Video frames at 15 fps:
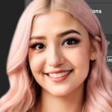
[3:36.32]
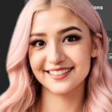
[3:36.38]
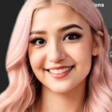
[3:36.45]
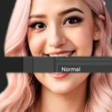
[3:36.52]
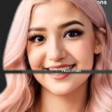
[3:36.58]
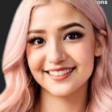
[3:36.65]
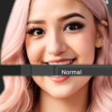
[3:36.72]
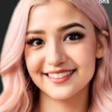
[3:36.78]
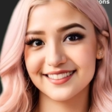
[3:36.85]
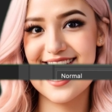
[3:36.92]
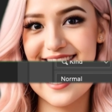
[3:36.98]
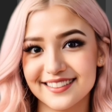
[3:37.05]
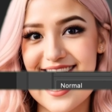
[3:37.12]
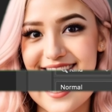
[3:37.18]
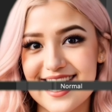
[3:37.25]

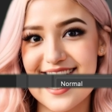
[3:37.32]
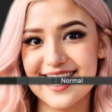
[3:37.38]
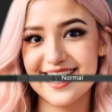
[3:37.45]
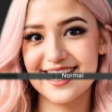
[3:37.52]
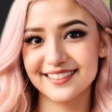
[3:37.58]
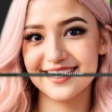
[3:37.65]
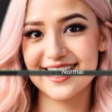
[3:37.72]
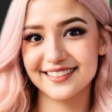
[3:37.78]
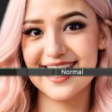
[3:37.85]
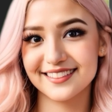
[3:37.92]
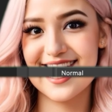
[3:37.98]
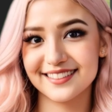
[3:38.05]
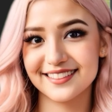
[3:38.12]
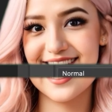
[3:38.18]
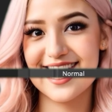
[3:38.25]
Especially for low-res images
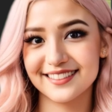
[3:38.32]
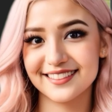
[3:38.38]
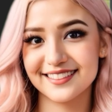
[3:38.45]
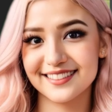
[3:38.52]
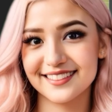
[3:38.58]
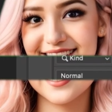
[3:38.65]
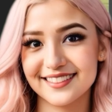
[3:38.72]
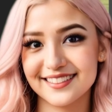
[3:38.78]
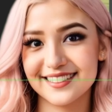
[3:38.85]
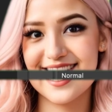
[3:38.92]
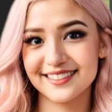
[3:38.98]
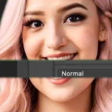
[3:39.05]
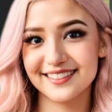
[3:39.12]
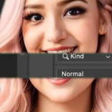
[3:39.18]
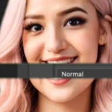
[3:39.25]
like this
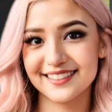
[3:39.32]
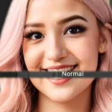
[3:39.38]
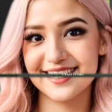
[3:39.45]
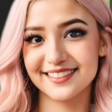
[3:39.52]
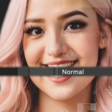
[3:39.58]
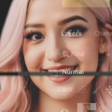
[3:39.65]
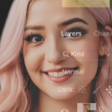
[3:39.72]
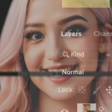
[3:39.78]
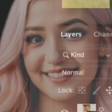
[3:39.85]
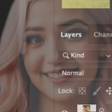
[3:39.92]
jumping jack will do the trick